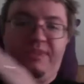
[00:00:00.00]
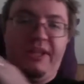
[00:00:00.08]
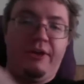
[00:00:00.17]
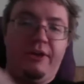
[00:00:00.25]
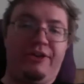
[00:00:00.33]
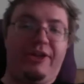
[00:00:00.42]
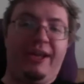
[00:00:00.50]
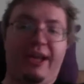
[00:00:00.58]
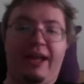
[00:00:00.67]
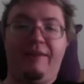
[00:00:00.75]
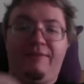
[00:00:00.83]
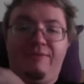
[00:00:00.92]
the only thing I
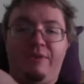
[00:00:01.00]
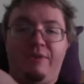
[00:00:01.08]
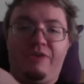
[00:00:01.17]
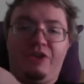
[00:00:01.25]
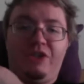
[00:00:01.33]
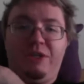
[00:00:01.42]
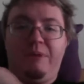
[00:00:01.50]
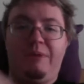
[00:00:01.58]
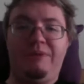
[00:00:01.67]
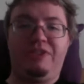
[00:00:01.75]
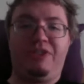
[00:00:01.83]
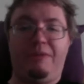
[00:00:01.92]
had officially
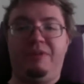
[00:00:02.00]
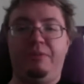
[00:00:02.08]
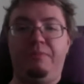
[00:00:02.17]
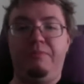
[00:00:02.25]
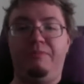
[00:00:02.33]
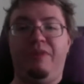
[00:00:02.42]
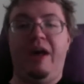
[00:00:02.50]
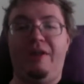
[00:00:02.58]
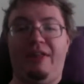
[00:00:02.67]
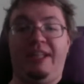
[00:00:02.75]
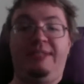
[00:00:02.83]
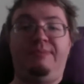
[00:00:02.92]
published up till now,
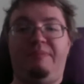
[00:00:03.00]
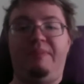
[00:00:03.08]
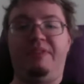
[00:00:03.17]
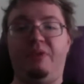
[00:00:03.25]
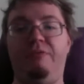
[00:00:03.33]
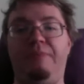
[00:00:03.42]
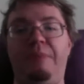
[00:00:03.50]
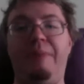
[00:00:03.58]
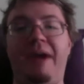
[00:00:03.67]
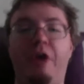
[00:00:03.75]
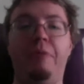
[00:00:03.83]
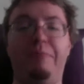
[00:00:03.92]
that's sort of been
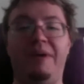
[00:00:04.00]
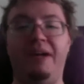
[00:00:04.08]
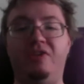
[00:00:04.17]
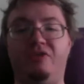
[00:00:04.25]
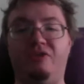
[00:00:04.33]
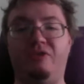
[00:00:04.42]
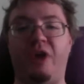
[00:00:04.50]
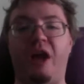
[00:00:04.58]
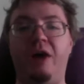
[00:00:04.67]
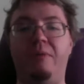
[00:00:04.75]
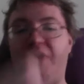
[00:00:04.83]
my homepage for now.